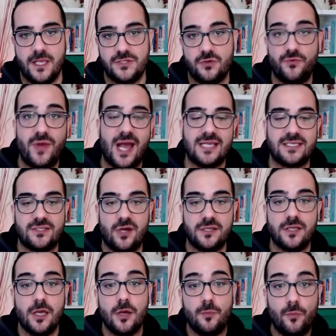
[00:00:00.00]
So we
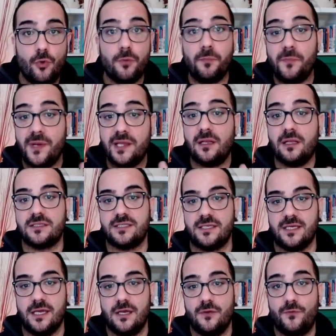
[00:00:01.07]
assigned more penalty